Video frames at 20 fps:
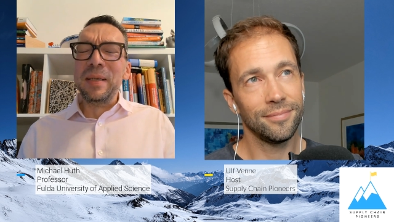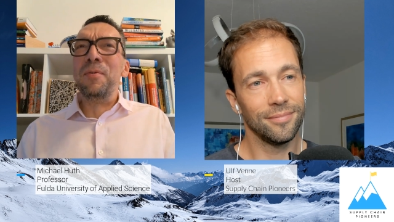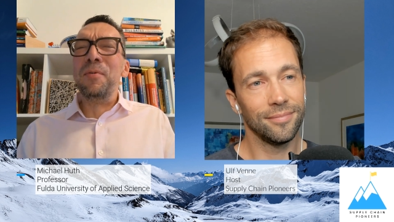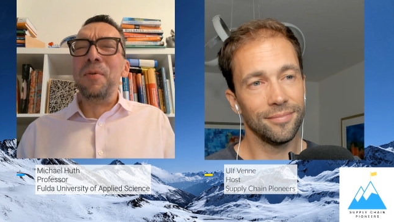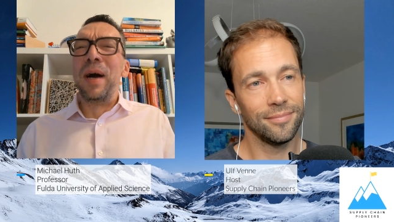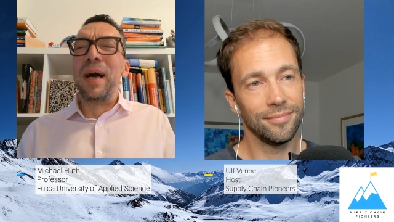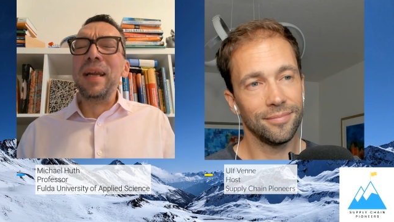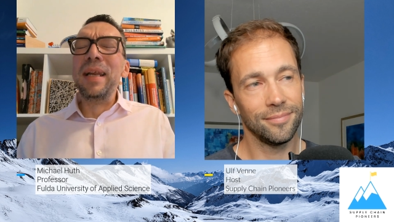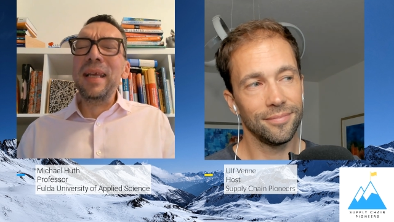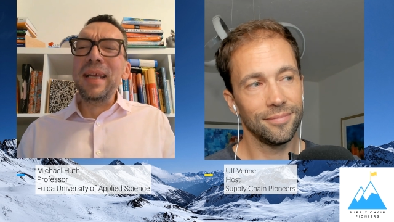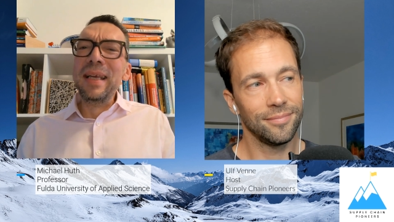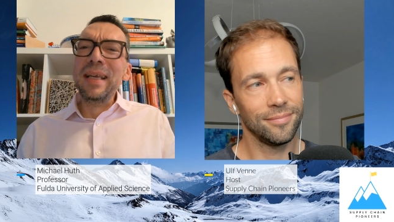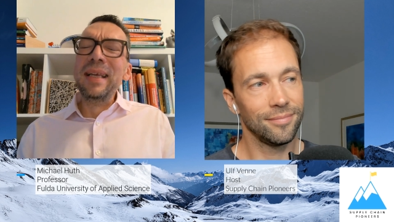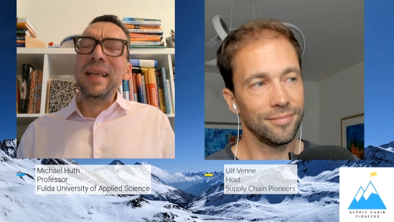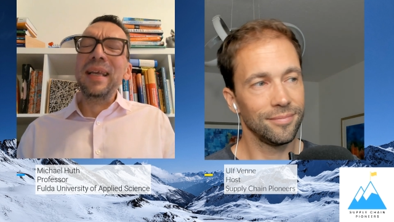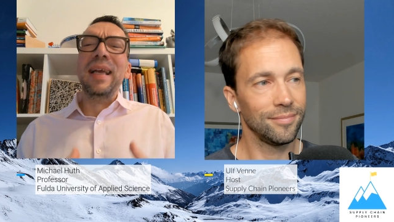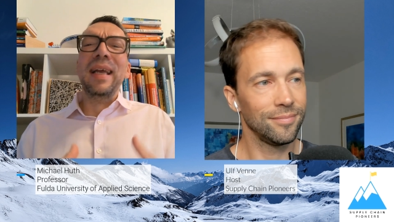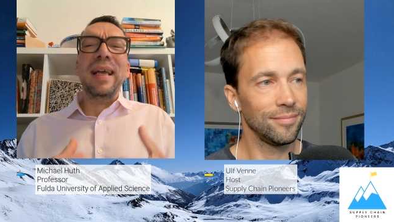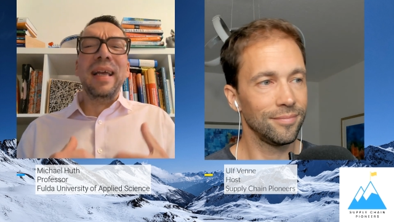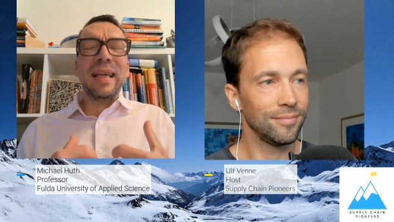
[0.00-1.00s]
Speaker 1: Running
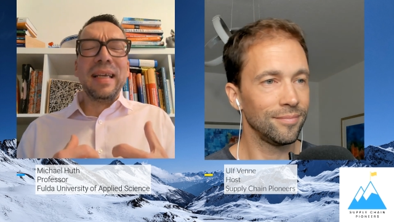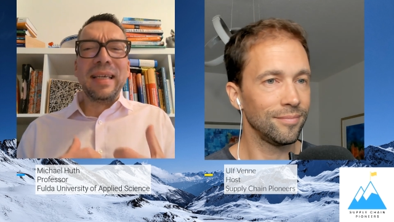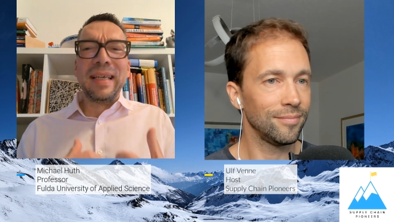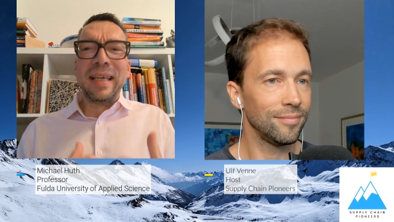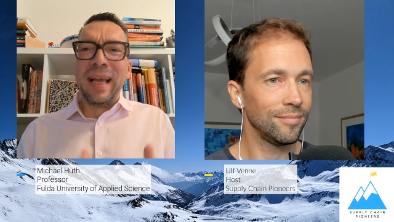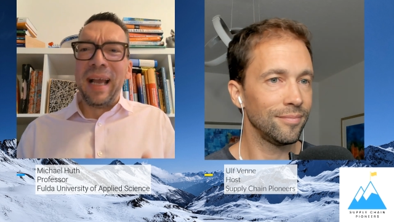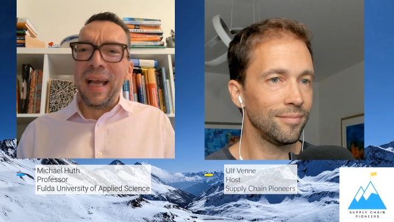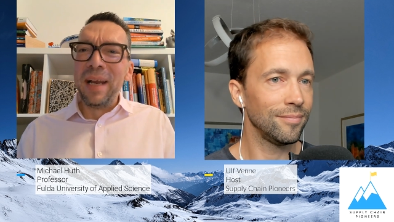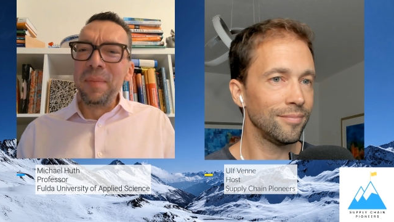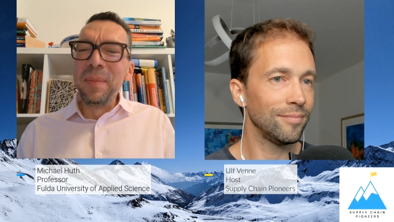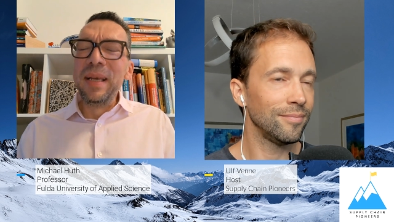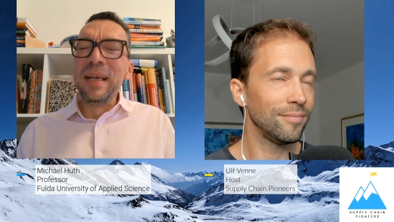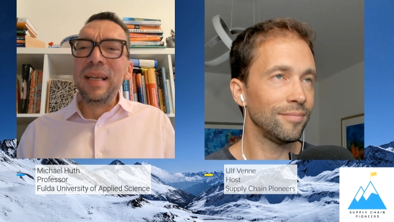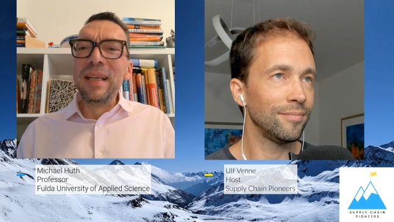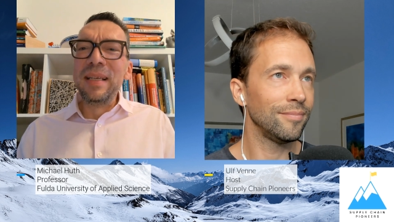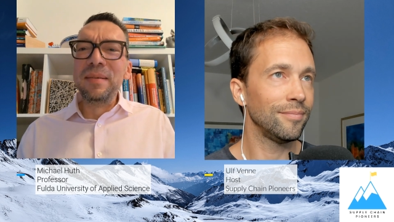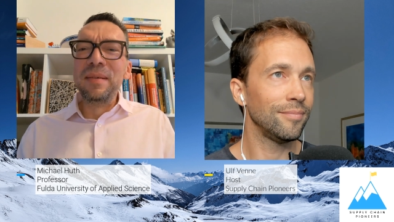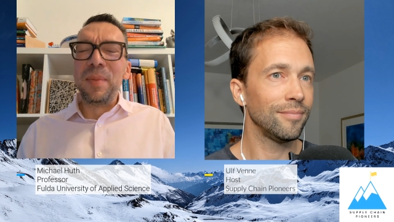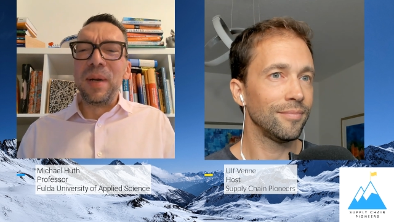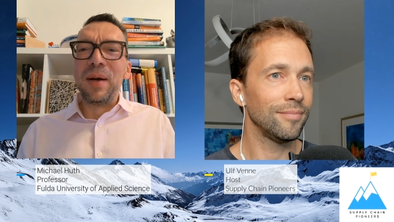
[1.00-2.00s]
can be
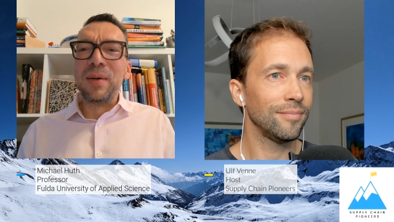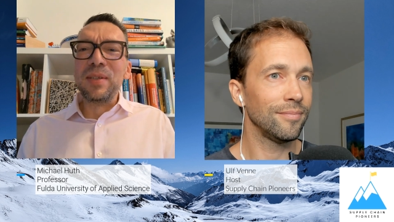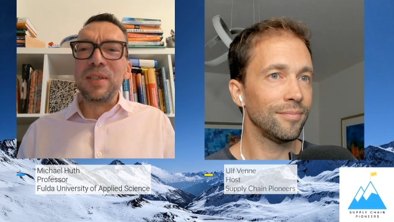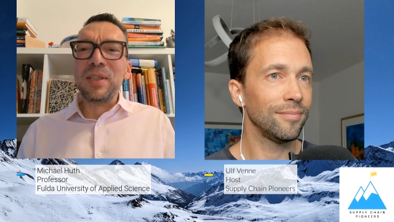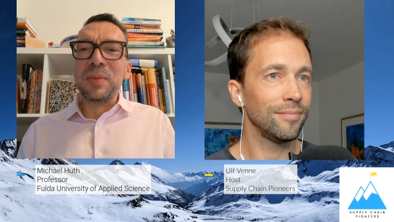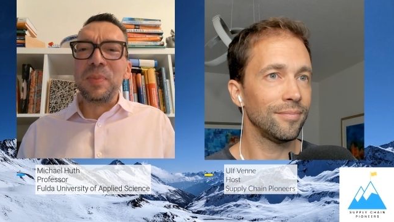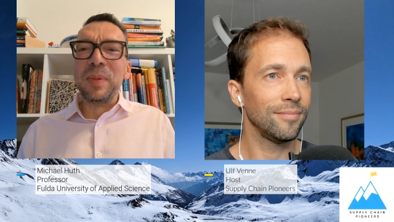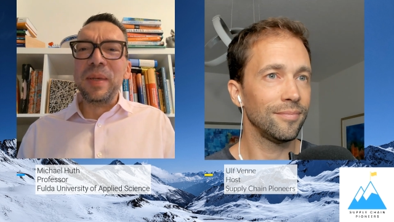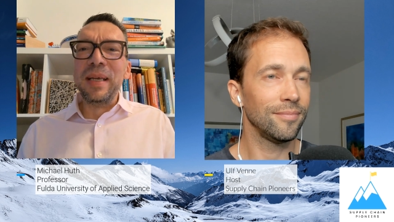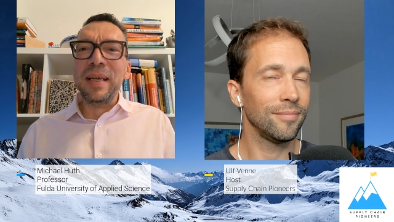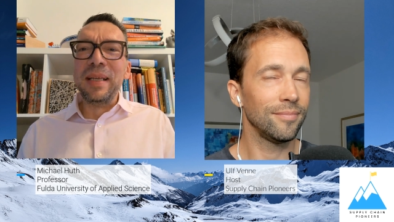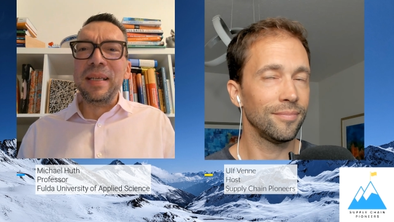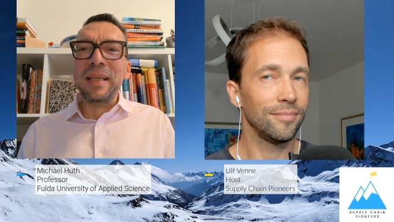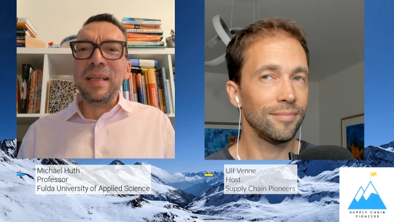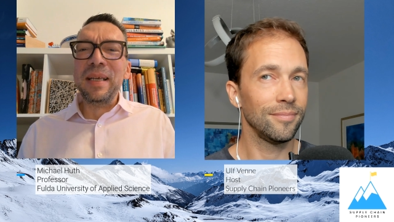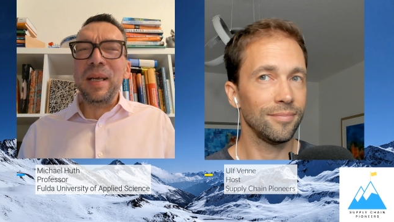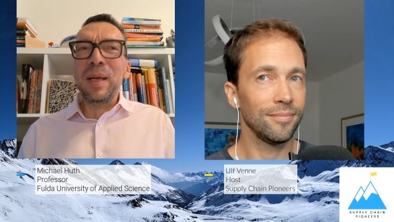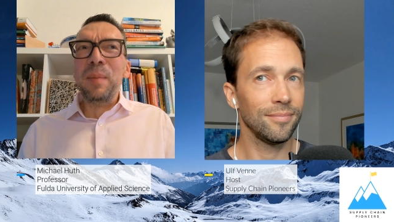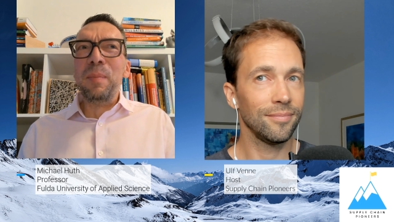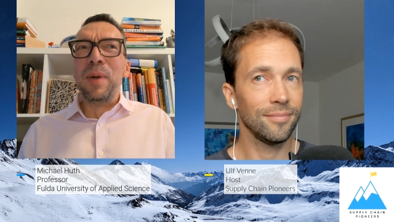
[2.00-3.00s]
about speed,
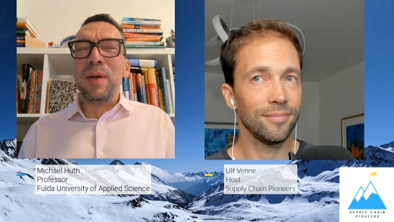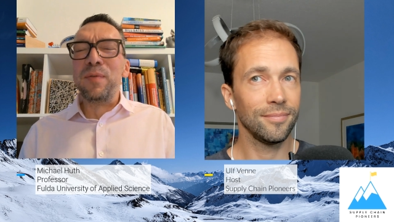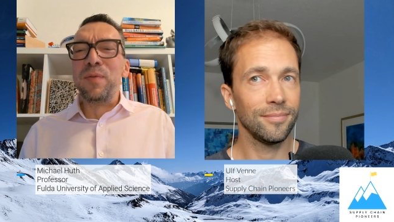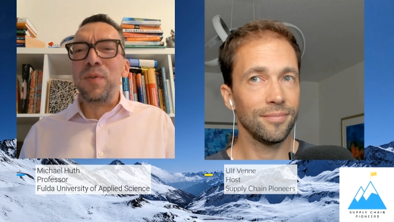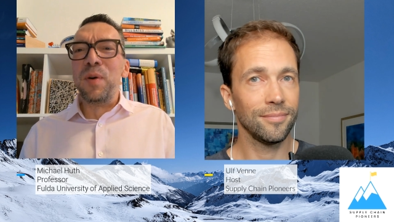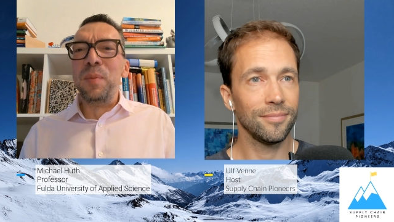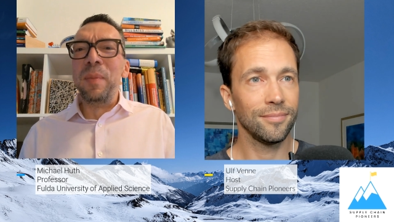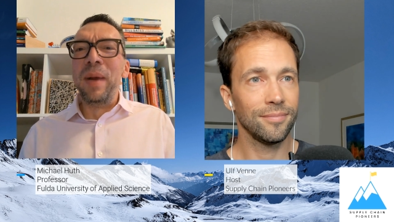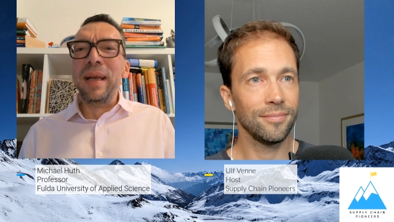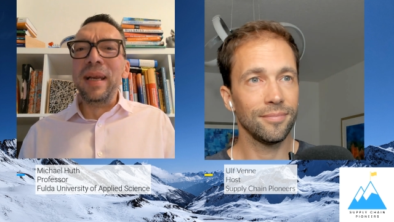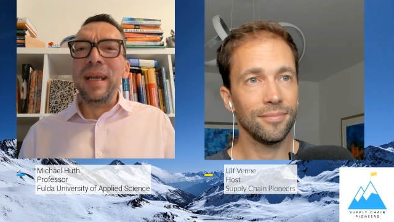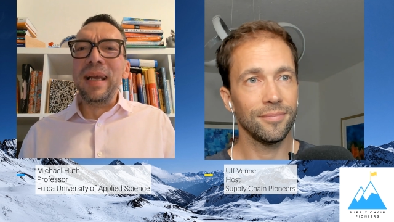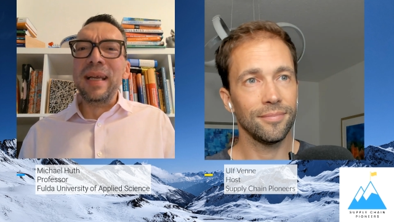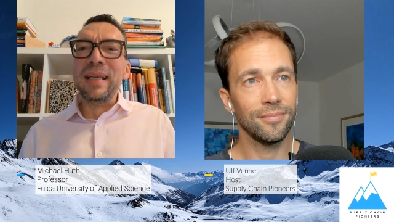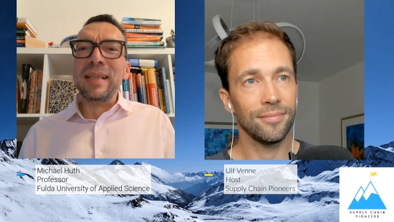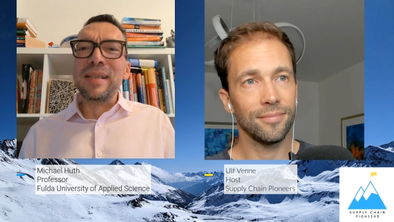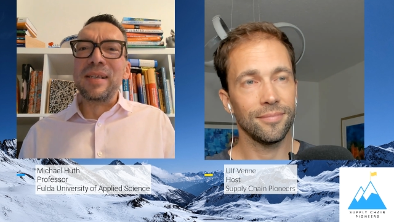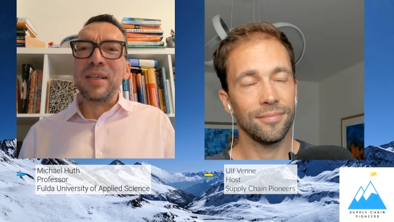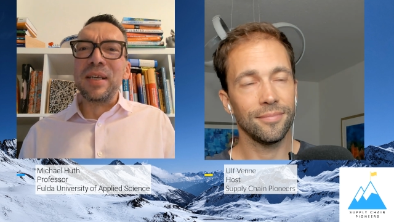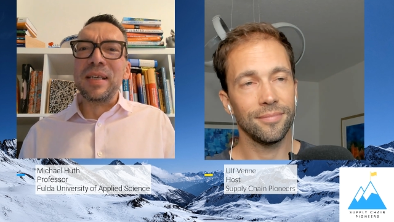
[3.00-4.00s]
but for many,
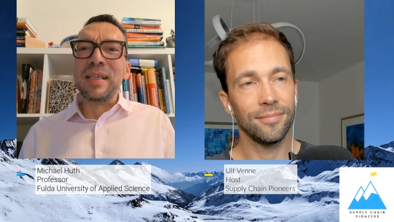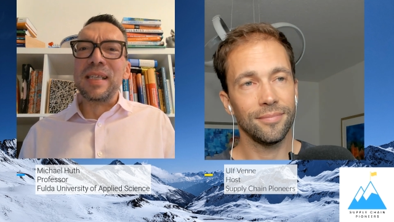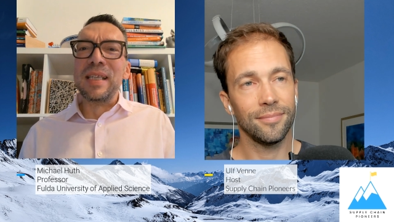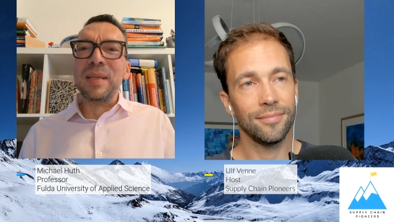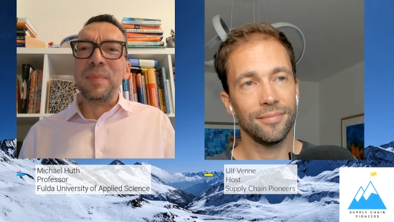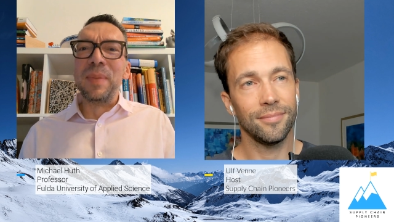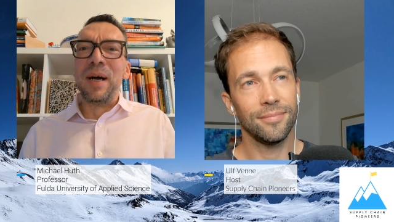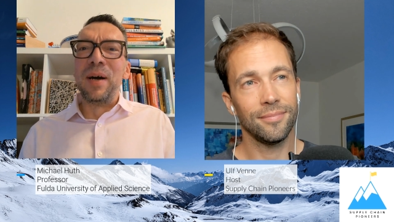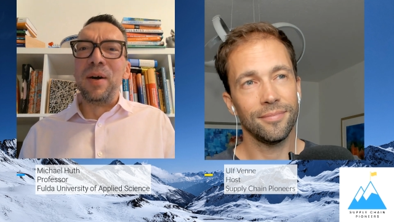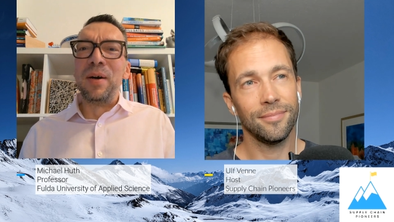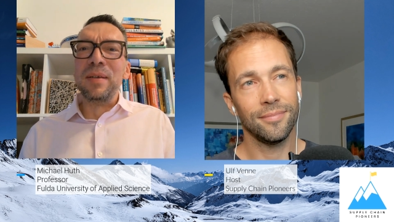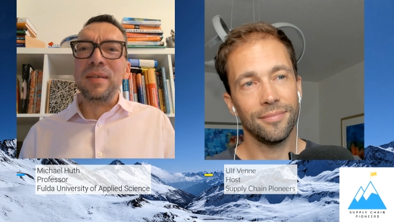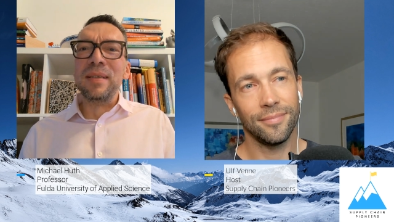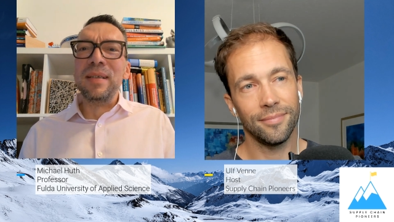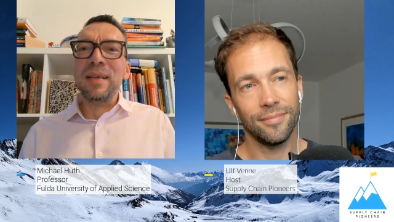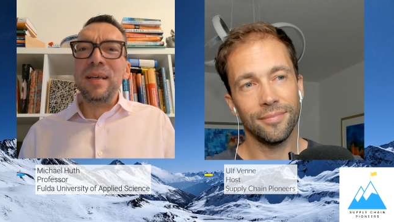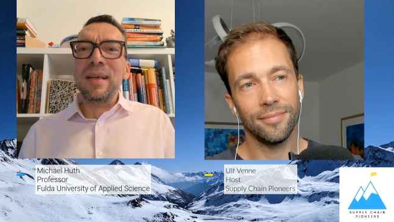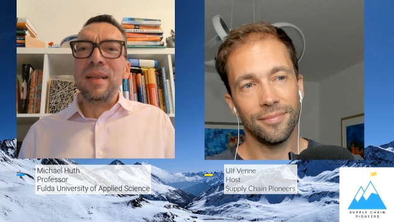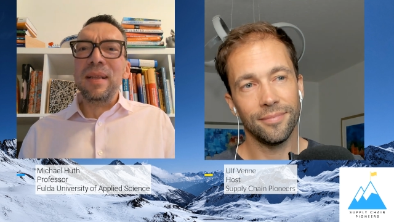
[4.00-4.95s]
it's just about